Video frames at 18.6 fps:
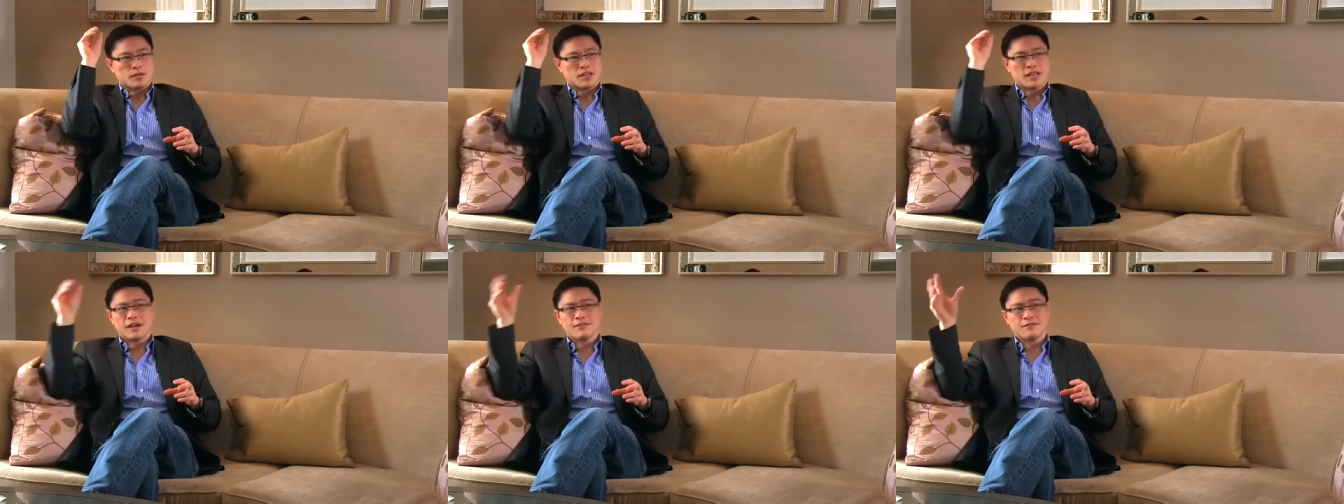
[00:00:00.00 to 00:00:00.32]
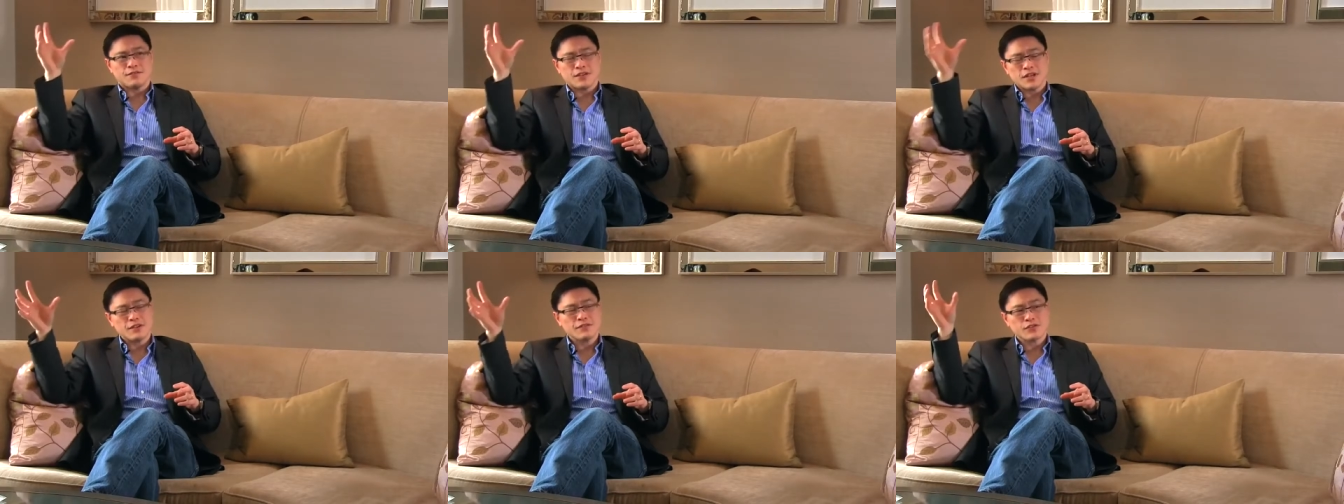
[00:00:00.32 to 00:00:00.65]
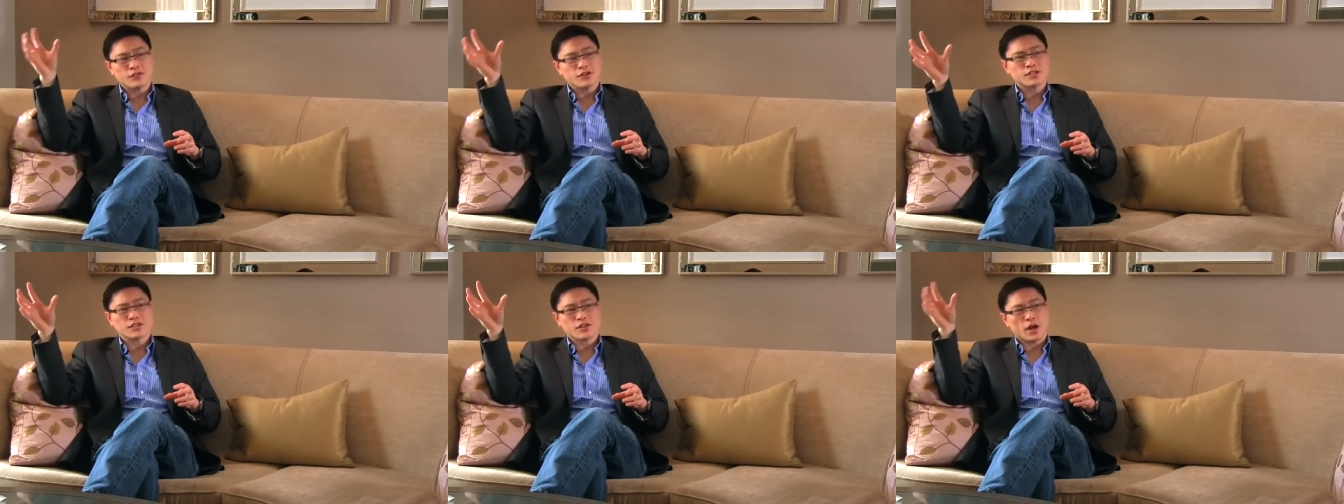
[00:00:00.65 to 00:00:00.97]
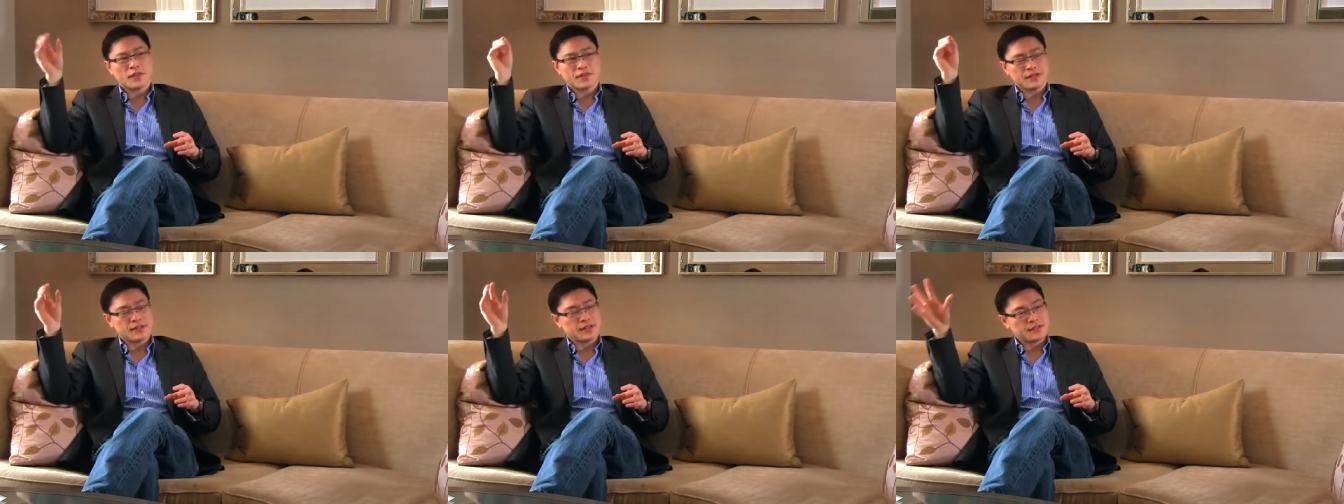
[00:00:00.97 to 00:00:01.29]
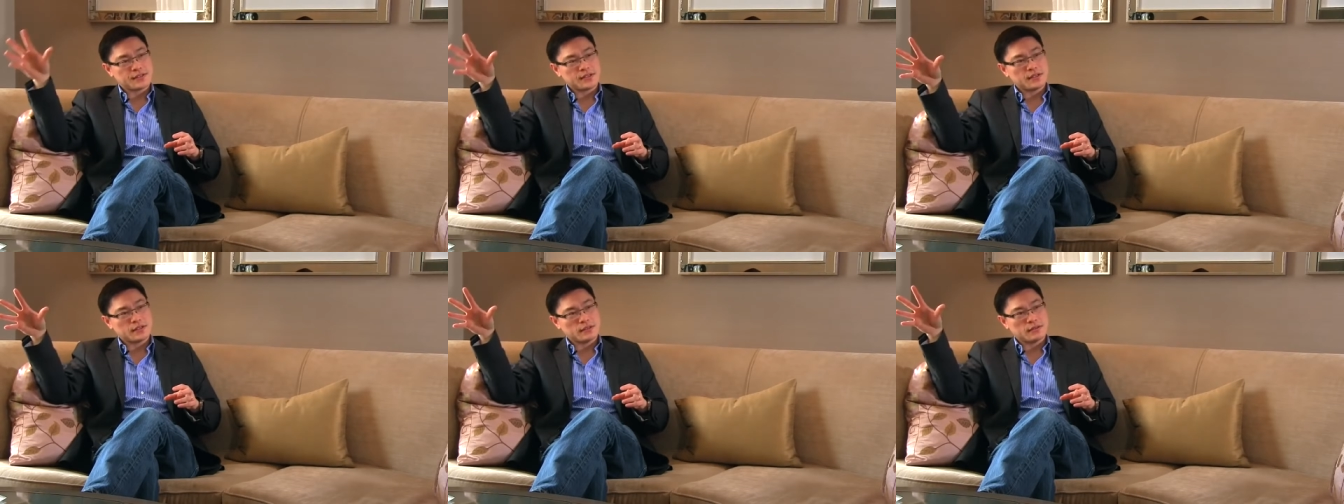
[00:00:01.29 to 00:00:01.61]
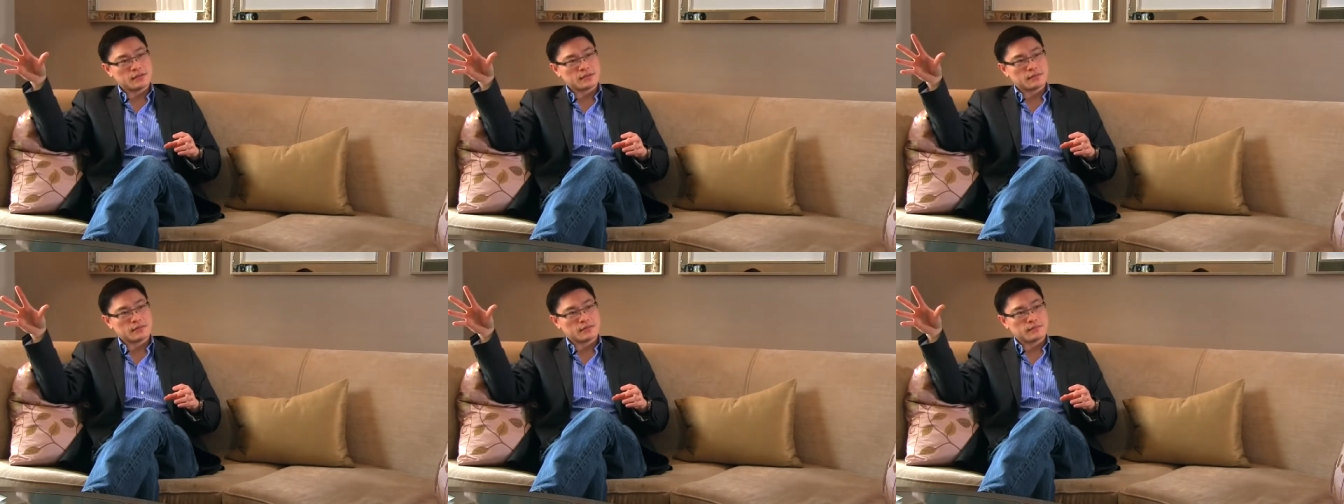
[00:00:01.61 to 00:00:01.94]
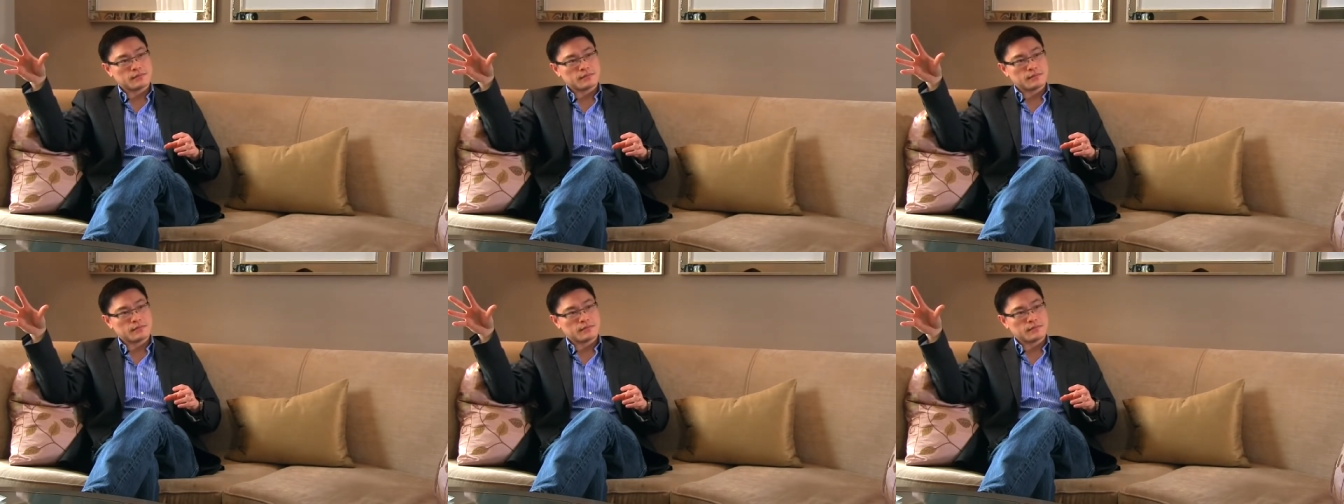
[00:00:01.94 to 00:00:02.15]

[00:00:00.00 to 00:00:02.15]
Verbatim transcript: But that fever is not the disease.